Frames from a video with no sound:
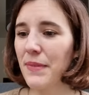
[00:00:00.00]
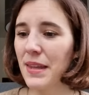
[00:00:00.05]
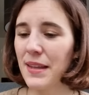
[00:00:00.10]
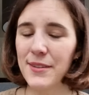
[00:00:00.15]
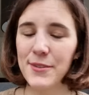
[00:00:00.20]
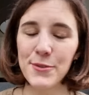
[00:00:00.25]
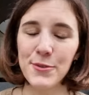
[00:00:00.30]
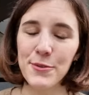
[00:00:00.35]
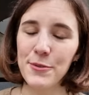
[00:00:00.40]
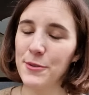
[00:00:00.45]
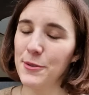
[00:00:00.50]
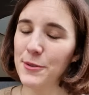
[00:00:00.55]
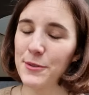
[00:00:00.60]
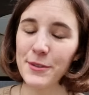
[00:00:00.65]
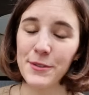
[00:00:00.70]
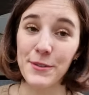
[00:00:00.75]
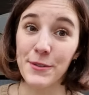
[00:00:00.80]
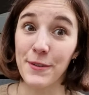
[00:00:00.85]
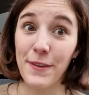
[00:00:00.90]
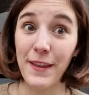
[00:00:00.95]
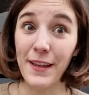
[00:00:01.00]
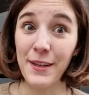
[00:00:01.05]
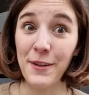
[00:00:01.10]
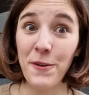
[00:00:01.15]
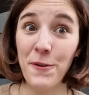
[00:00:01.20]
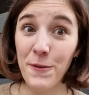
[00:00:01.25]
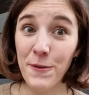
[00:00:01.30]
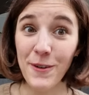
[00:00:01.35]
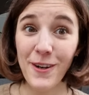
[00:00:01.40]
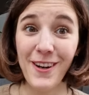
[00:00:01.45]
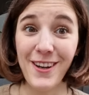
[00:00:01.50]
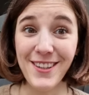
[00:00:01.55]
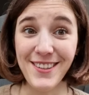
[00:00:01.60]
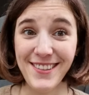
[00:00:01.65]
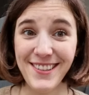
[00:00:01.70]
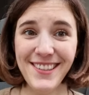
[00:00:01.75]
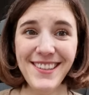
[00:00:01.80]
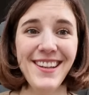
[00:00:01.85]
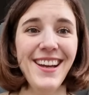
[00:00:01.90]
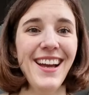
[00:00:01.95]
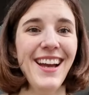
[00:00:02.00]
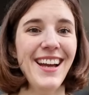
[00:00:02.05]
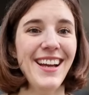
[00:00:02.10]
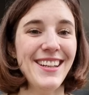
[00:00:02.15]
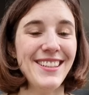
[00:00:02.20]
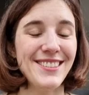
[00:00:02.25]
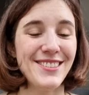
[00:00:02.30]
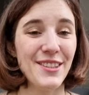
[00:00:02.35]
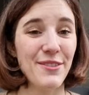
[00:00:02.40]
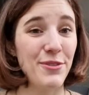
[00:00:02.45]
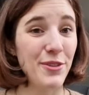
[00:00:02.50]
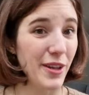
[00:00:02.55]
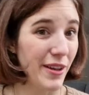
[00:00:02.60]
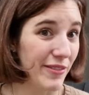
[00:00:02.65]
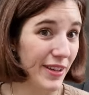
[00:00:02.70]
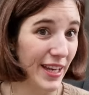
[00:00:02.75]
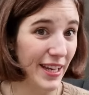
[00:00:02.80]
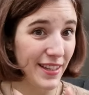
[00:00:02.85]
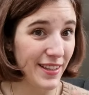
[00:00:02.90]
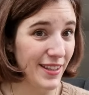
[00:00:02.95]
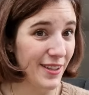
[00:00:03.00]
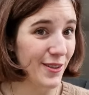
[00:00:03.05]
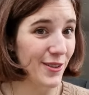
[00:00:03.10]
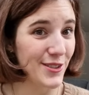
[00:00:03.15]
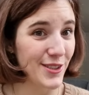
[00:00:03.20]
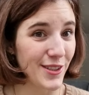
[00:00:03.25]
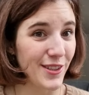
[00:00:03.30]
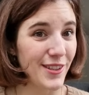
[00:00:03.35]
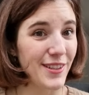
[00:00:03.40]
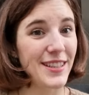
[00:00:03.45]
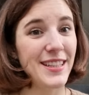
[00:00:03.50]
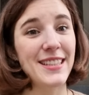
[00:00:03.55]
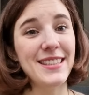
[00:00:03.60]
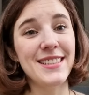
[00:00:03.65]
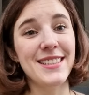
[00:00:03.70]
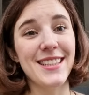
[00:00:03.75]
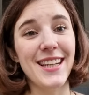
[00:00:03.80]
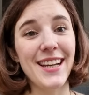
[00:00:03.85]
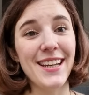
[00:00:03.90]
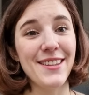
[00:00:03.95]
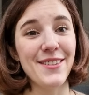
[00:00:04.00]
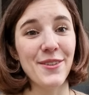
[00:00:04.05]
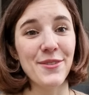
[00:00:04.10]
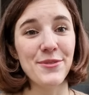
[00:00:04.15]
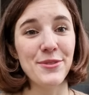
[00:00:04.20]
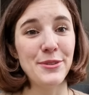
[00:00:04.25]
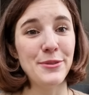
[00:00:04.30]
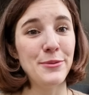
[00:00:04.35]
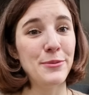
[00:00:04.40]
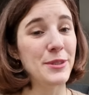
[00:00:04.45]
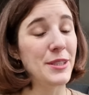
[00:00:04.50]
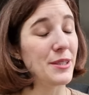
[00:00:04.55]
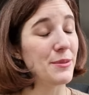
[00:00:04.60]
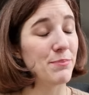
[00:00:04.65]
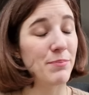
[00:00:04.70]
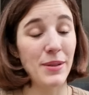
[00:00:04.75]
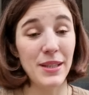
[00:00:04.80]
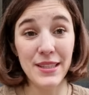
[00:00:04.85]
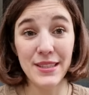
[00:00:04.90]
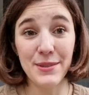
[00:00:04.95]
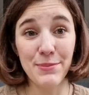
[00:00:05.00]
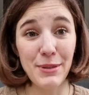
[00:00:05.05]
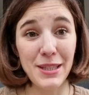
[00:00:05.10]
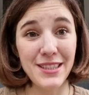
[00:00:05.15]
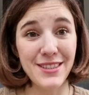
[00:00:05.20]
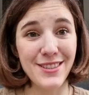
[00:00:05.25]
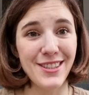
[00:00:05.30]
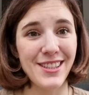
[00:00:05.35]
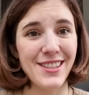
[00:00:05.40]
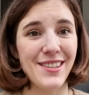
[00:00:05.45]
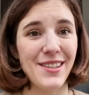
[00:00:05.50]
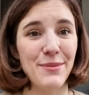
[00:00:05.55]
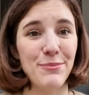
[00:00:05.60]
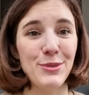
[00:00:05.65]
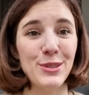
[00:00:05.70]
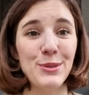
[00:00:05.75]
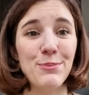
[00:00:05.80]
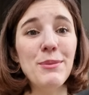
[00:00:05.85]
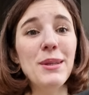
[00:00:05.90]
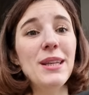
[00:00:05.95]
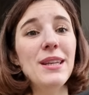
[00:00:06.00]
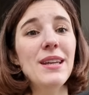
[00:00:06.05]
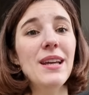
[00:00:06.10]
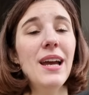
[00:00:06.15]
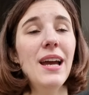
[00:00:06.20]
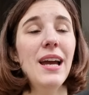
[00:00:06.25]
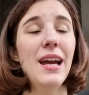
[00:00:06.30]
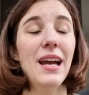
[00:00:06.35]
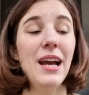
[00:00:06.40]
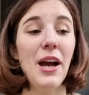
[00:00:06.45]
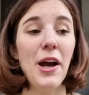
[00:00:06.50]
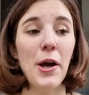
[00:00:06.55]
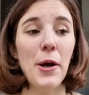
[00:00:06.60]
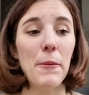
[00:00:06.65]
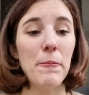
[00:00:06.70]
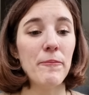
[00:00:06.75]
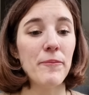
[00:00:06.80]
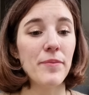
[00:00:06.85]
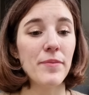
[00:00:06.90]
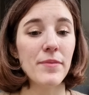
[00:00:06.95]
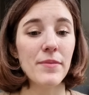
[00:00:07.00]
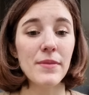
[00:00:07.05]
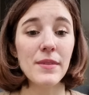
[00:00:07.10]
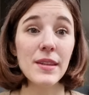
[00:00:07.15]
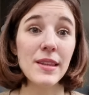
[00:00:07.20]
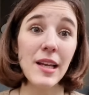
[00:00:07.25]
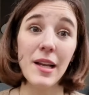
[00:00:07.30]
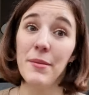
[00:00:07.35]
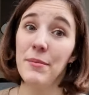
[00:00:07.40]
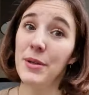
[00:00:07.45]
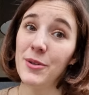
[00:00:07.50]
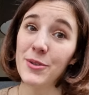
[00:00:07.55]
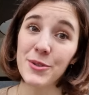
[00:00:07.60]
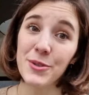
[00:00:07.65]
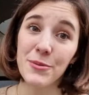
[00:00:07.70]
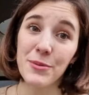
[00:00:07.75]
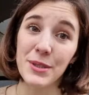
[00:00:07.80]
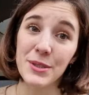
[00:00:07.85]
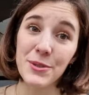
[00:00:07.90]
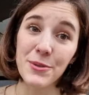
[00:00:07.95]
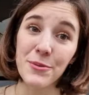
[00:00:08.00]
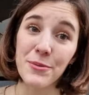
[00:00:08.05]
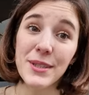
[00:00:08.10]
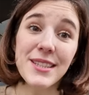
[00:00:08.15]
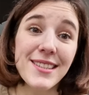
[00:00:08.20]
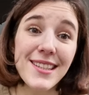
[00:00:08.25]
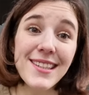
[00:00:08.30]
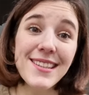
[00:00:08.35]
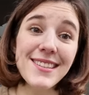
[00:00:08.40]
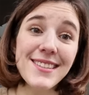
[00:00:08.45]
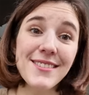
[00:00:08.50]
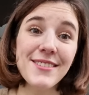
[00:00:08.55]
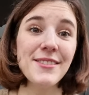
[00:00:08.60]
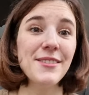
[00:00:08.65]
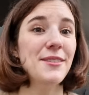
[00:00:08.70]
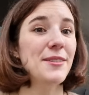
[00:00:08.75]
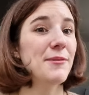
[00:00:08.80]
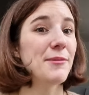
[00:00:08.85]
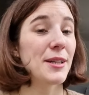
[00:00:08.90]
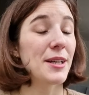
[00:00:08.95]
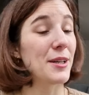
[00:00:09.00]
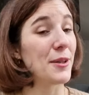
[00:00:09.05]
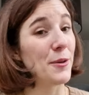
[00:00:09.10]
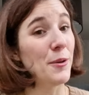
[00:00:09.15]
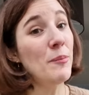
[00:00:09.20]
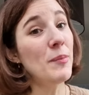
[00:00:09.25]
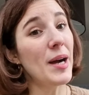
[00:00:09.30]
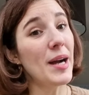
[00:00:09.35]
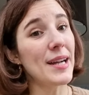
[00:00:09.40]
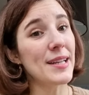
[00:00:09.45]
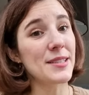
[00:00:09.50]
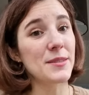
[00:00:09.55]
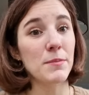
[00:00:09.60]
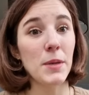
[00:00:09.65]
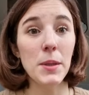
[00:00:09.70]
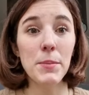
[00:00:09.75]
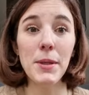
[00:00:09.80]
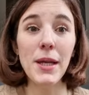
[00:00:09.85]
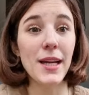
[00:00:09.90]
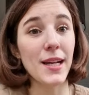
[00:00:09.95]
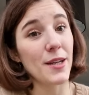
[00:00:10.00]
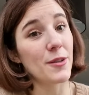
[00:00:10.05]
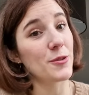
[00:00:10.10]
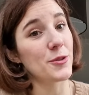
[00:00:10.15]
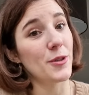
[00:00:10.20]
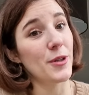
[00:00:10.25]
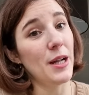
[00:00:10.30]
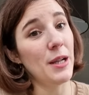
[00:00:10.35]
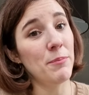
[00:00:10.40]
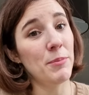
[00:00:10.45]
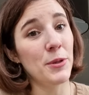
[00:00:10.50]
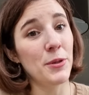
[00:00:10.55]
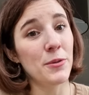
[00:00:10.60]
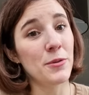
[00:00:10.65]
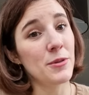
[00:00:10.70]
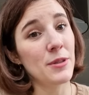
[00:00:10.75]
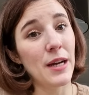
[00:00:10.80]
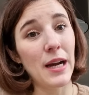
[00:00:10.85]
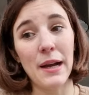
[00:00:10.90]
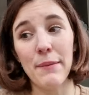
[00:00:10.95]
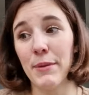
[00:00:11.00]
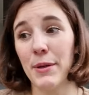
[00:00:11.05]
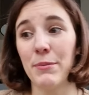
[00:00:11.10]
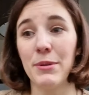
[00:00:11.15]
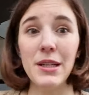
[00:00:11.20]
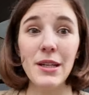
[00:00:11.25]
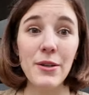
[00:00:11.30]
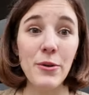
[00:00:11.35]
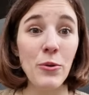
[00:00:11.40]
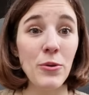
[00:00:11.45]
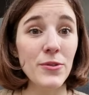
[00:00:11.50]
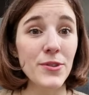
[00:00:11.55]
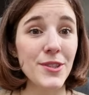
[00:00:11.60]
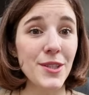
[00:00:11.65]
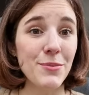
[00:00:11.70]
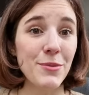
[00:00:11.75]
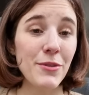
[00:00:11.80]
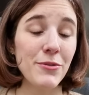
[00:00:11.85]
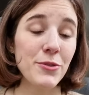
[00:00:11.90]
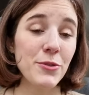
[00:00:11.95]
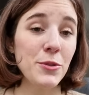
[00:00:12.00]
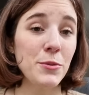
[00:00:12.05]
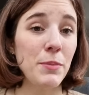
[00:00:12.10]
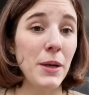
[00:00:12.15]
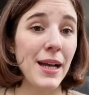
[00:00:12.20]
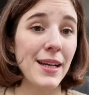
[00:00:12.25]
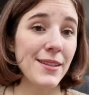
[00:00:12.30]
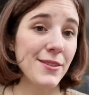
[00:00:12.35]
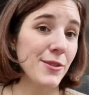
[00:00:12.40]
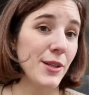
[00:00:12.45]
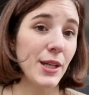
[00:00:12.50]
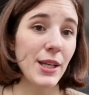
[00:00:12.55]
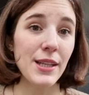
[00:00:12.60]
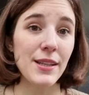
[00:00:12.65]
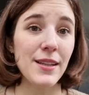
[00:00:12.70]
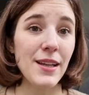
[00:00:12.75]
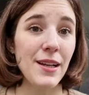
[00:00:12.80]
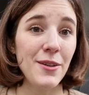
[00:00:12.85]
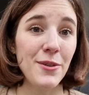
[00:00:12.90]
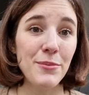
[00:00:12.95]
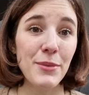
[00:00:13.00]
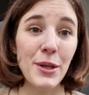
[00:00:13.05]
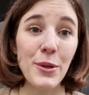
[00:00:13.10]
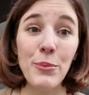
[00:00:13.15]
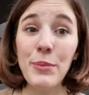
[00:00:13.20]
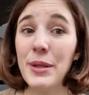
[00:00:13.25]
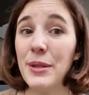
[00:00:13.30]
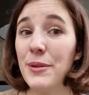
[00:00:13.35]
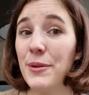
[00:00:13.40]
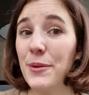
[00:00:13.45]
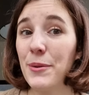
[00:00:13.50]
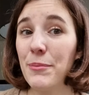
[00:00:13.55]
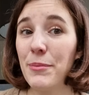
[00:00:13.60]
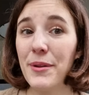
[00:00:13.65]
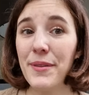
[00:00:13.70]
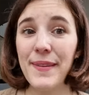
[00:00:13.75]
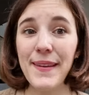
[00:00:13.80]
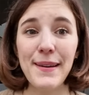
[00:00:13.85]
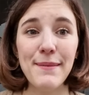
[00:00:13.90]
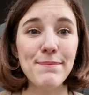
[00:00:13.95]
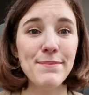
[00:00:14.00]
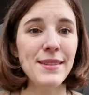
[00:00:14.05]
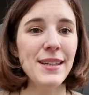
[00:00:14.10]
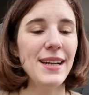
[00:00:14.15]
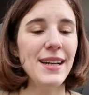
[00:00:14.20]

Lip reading: So thank you a lot. So if you have any other insight or view, then please share them with me. Tell me also what your wish list, what are your bags, maybe I can also help you, and maybe I own some of those bags so I can tell you my opinion about them.